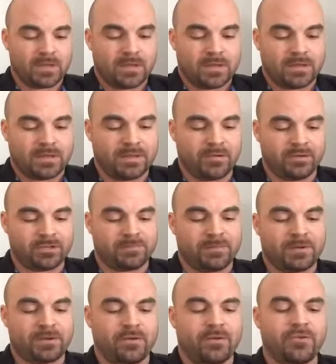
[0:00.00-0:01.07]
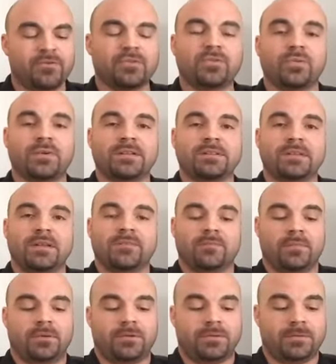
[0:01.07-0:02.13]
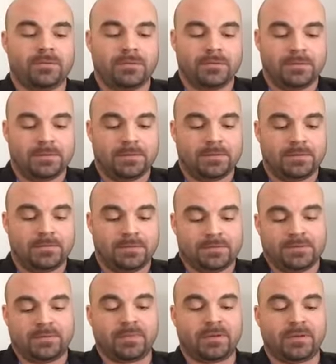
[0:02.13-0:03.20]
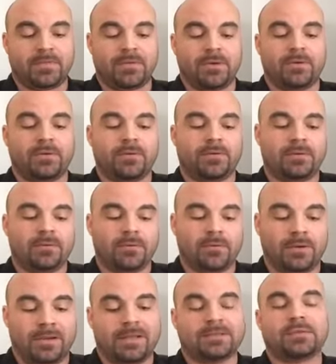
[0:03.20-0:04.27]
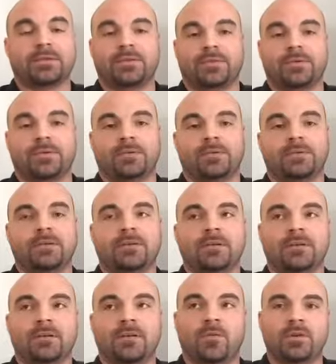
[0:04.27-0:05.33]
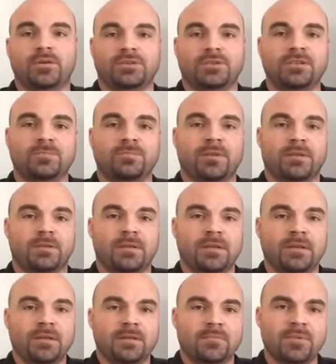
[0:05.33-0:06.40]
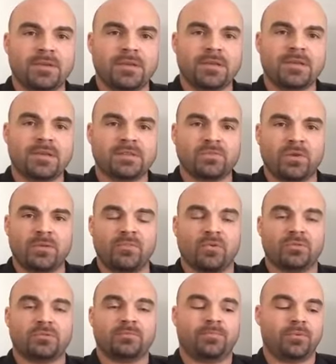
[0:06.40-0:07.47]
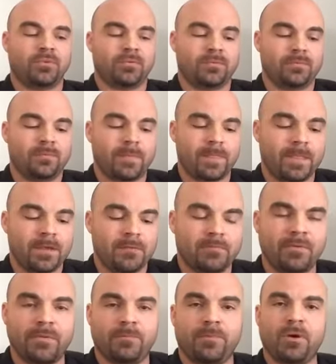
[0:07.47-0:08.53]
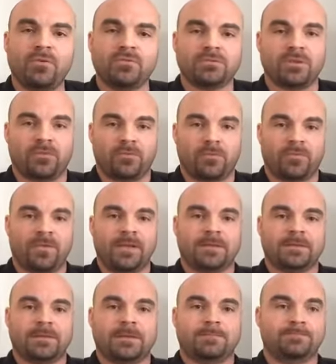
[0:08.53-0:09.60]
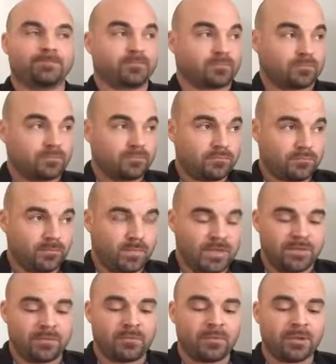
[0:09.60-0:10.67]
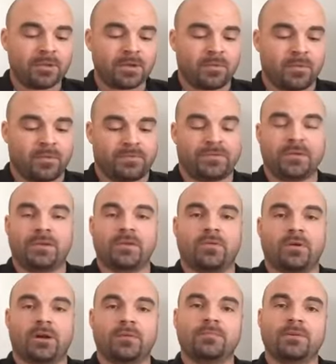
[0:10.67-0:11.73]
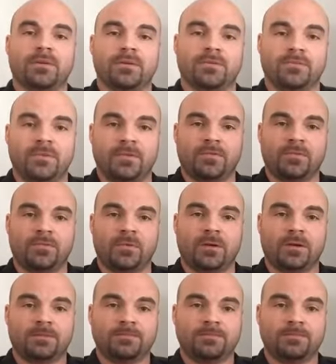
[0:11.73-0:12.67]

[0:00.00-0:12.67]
And he only spent $127 million, which is about a third, or less than a third, of what she spent. But yeah, he has way more support. But the polls don't reflect that. And the media won't tell you why, because this is why.